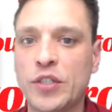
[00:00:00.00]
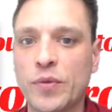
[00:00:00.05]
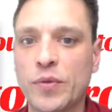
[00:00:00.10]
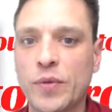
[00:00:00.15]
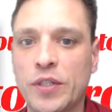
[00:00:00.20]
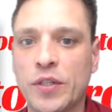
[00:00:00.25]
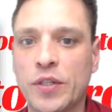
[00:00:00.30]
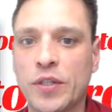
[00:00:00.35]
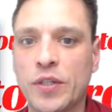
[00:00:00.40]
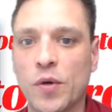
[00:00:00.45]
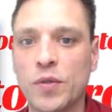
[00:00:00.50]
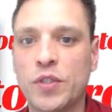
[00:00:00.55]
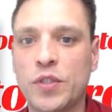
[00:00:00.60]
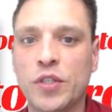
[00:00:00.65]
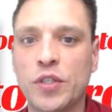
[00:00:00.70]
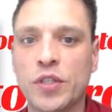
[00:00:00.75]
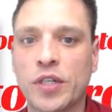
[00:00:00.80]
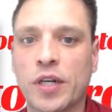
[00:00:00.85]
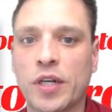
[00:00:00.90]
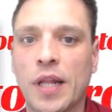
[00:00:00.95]
when you go to
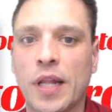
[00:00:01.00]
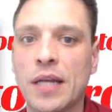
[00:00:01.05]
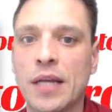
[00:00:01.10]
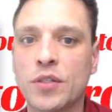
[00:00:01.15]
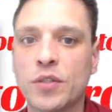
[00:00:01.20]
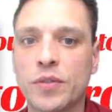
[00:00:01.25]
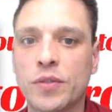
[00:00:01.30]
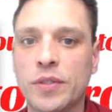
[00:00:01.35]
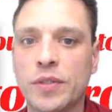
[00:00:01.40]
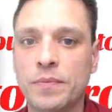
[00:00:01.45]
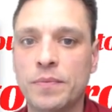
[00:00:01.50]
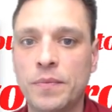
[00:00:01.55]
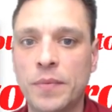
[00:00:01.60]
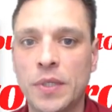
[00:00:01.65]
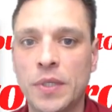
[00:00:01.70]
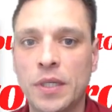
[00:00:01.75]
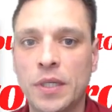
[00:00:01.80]
your classroom,